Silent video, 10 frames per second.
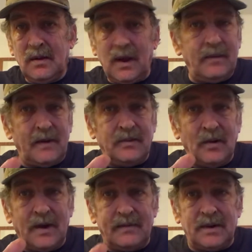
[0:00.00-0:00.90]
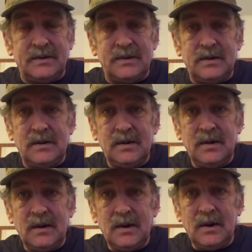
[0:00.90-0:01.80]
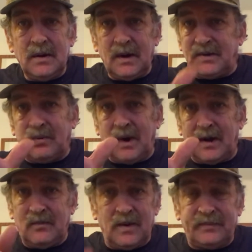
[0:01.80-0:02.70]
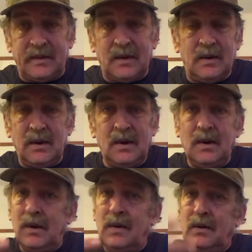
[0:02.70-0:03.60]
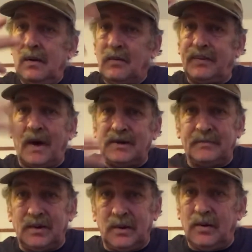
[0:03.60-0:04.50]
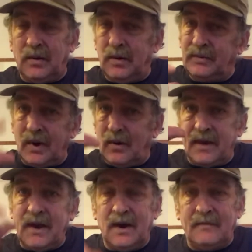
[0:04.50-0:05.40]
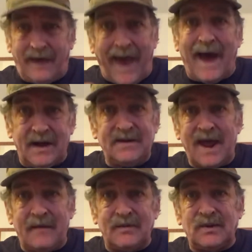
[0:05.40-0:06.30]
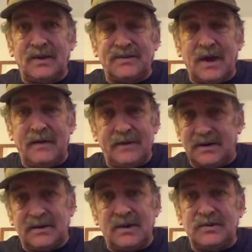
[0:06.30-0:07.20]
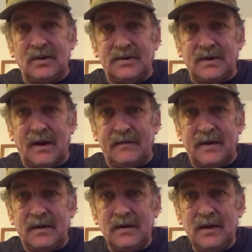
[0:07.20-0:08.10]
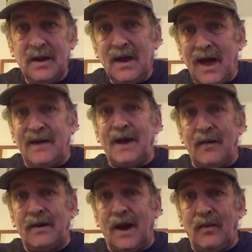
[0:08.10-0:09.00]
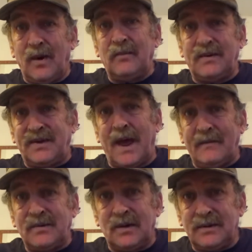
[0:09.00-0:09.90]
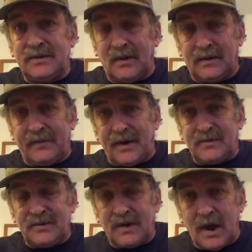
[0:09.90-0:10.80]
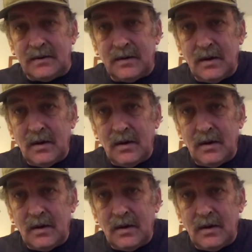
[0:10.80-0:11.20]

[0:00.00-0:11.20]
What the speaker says: And we have no evidence that the one without the bullet hole and the OEM had damage on the side of it, because it doesn't show the side of it. And now we got one with damage on the passenger side?